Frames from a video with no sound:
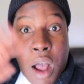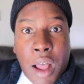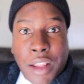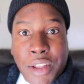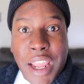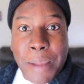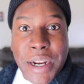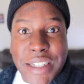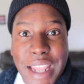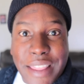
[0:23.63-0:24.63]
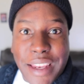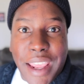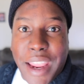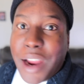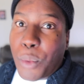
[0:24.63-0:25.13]
Hello neighbors,
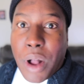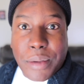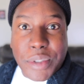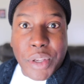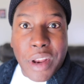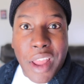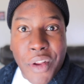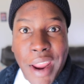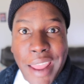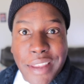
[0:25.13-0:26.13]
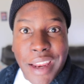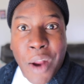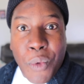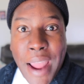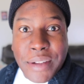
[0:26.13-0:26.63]
Anthony here. Welcome to another Anthony
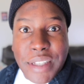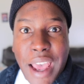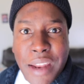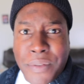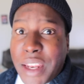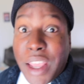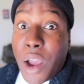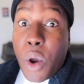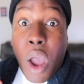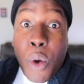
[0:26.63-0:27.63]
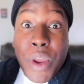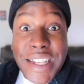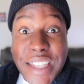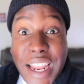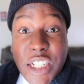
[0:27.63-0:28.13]
Around Town video. We
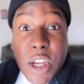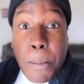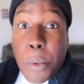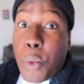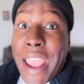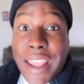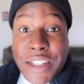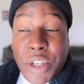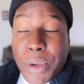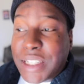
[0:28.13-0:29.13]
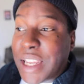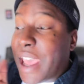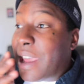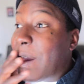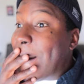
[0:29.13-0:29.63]
just gotta jump right into it
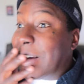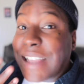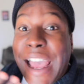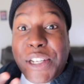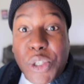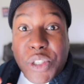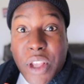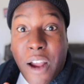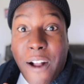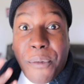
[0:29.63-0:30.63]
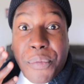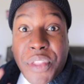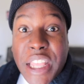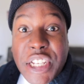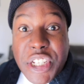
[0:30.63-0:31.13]
today, because as you saw,
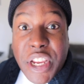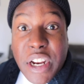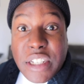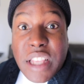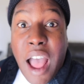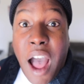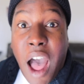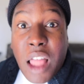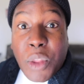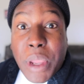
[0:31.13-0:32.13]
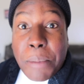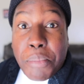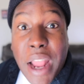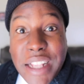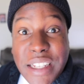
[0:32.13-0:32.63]
this year's Halloween
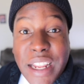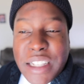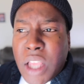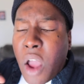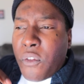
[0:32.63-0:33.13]
presidents